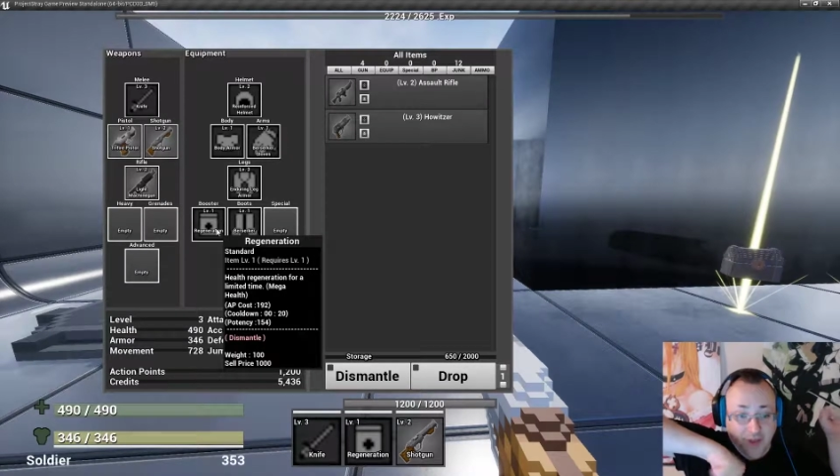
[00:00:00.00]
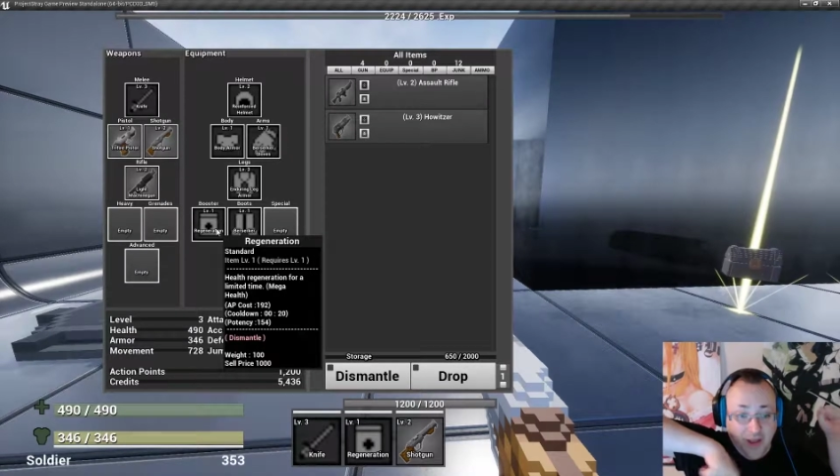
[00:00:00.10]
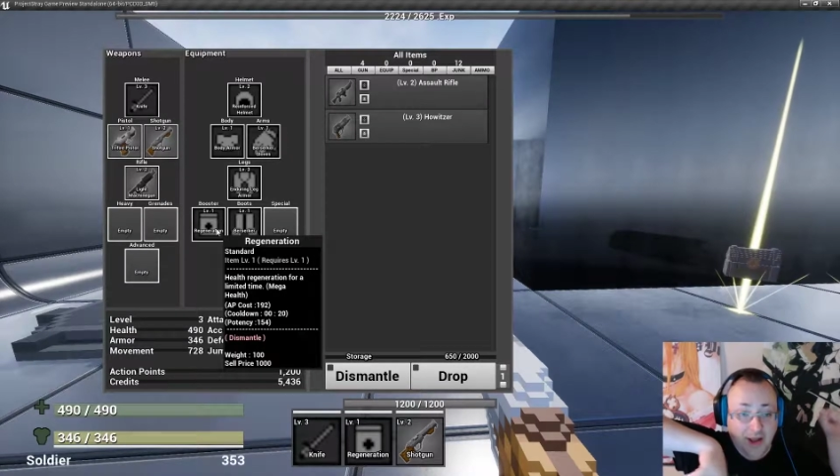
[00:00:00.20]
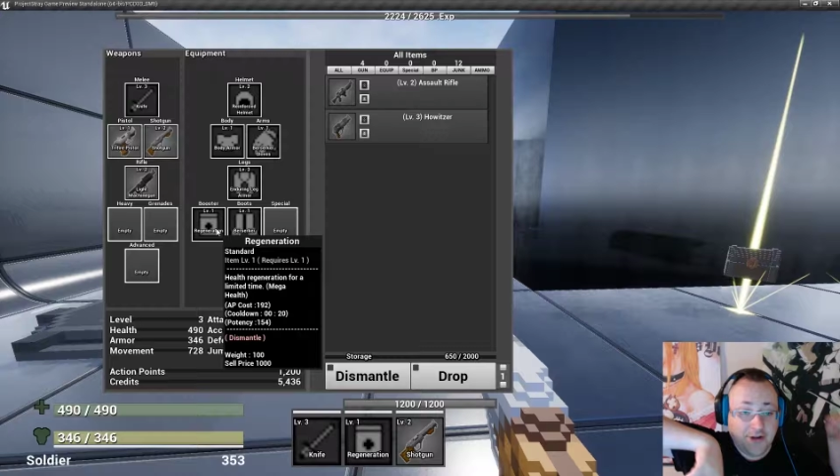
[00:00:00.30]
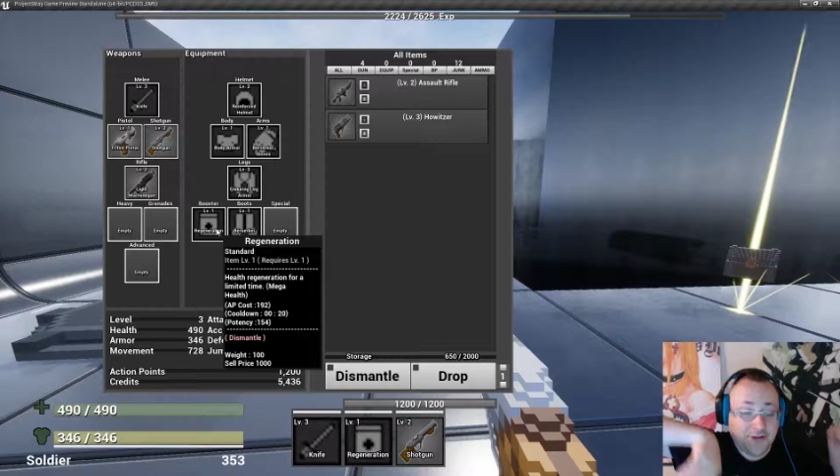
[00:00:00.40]

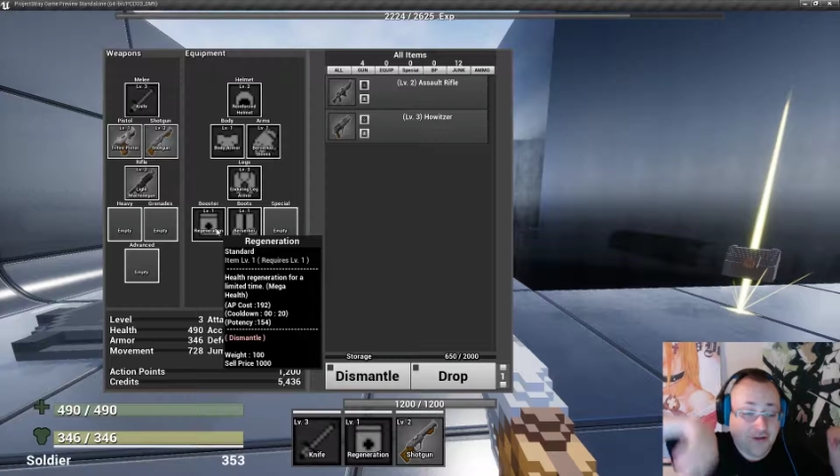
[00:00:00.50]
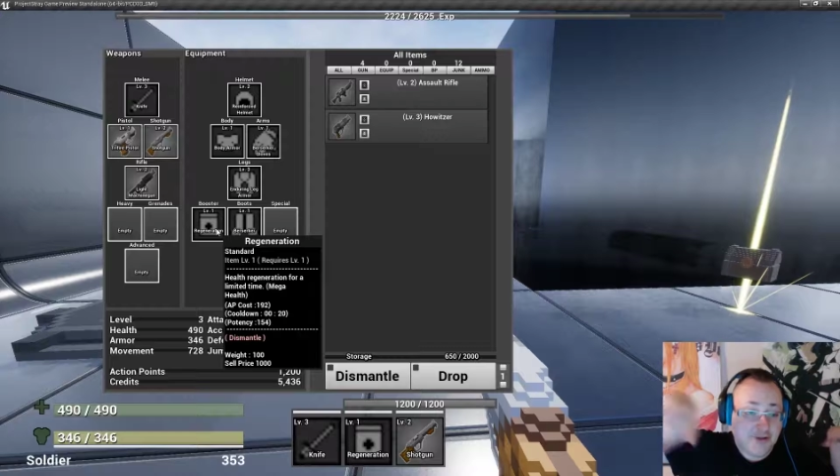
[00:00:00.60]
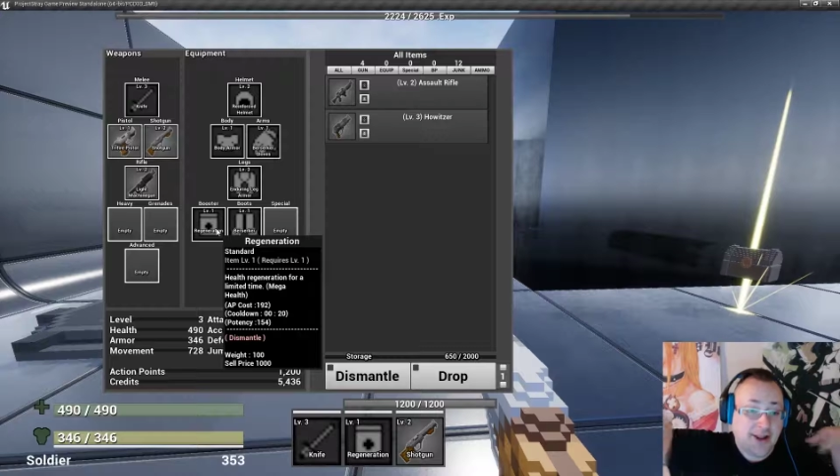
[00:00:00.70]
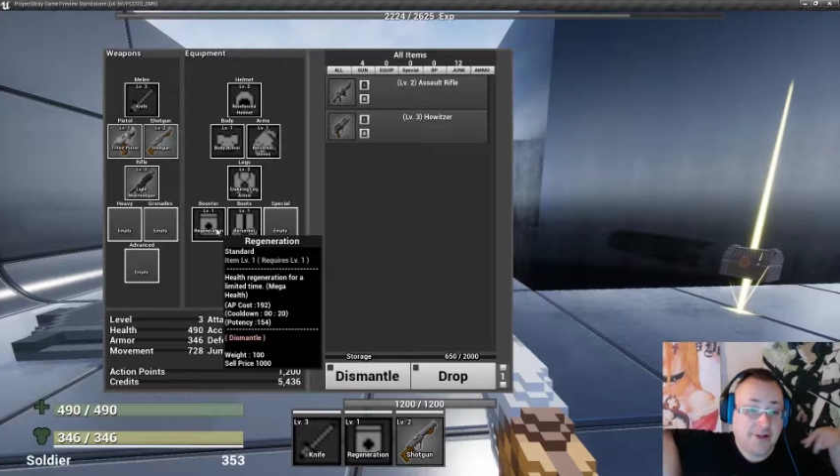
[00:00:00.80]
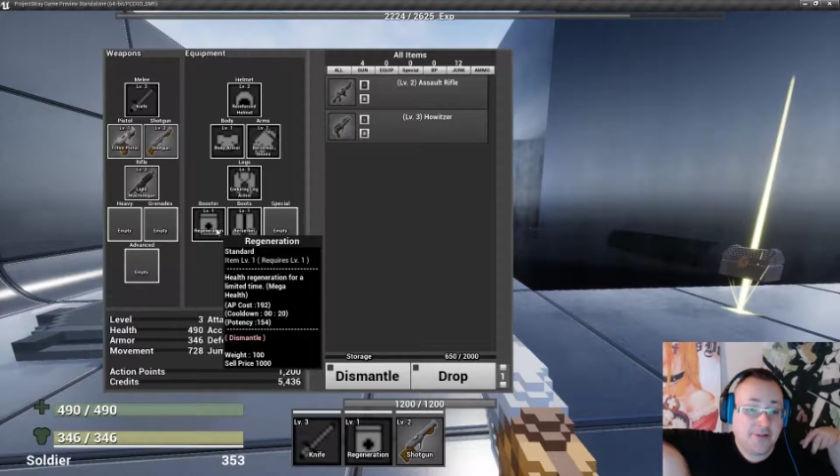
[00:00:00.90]
and as soon as
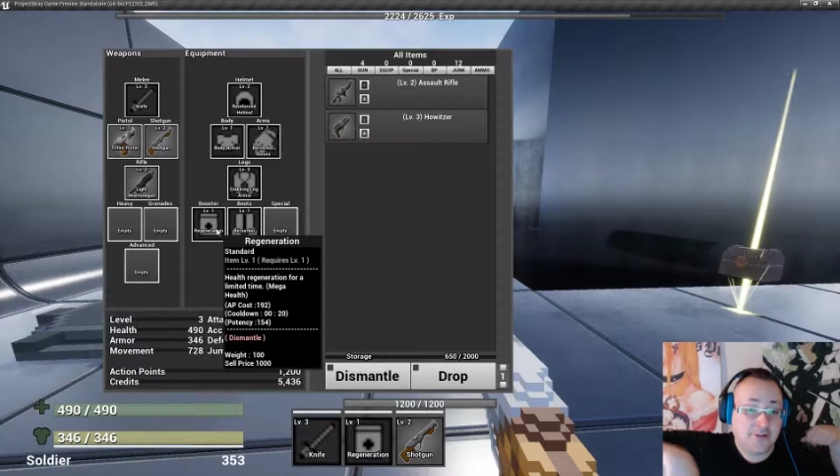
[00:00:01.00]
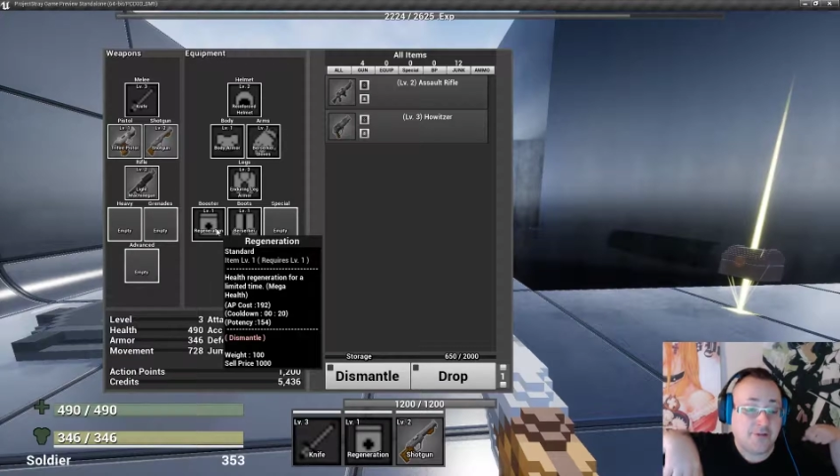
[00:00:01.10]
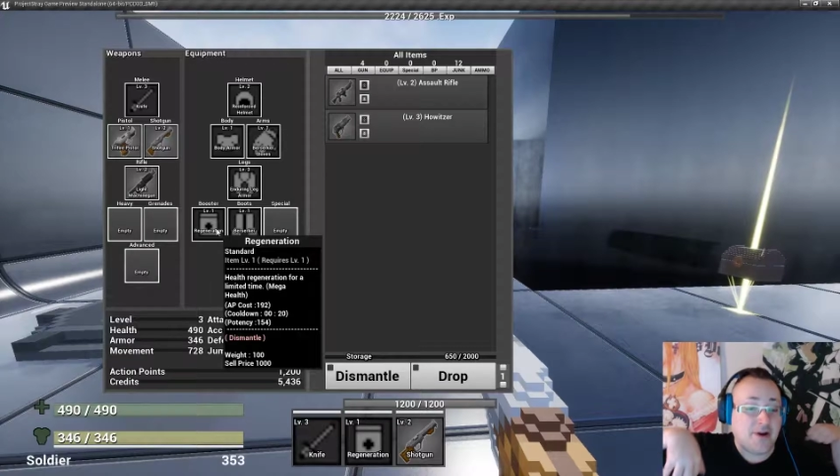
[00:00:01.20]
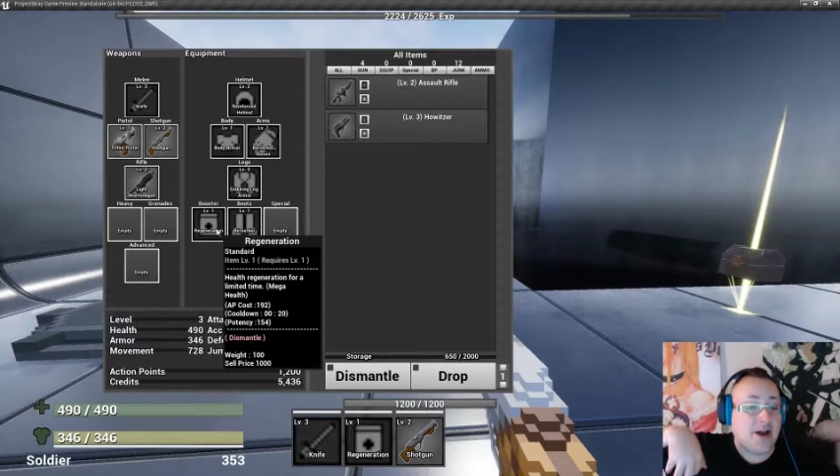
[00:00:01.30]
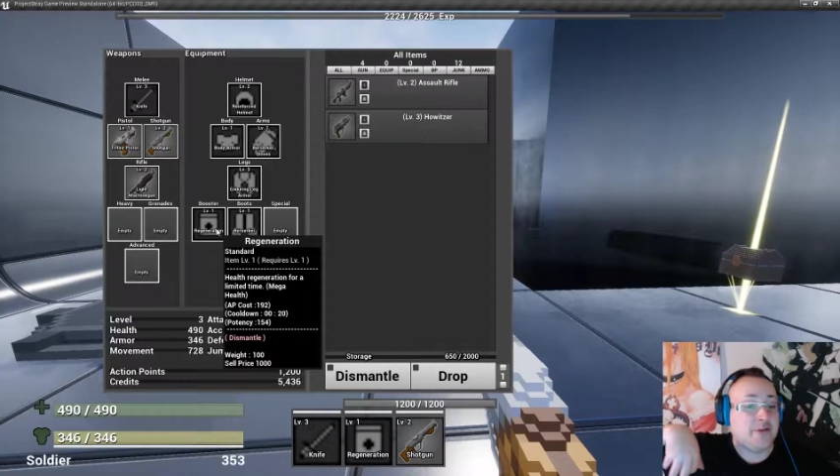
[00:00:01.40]
I hit level 5,